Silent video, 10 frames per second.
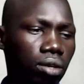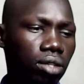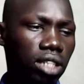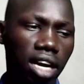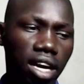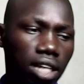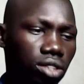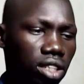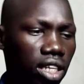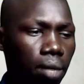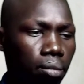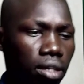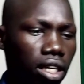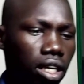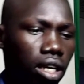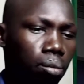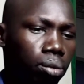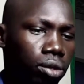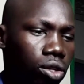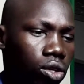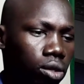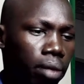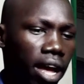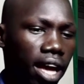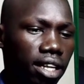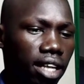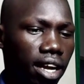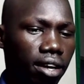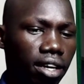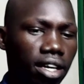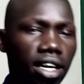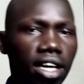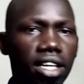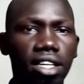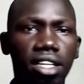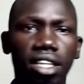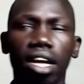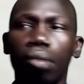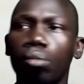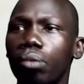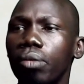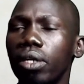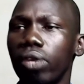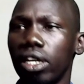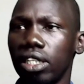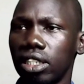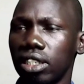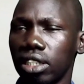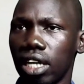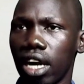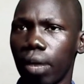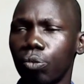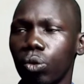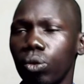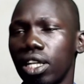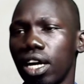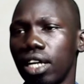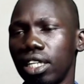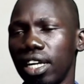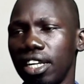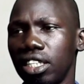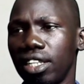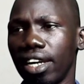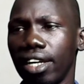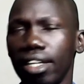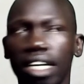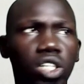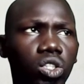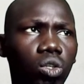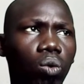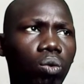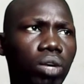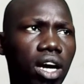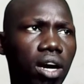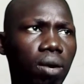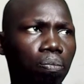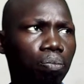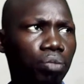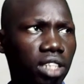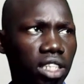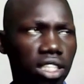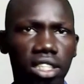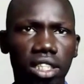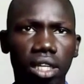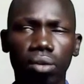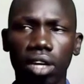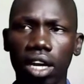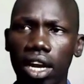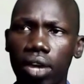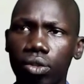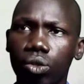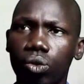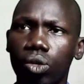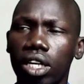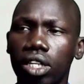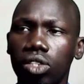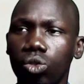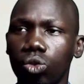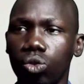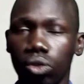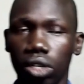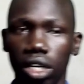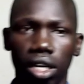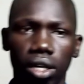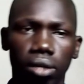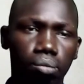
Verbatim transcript: go direct to CMD and put notepad there, and then there, boom, it will just come without any delay. So uh, this thing will allow you uh, to uh,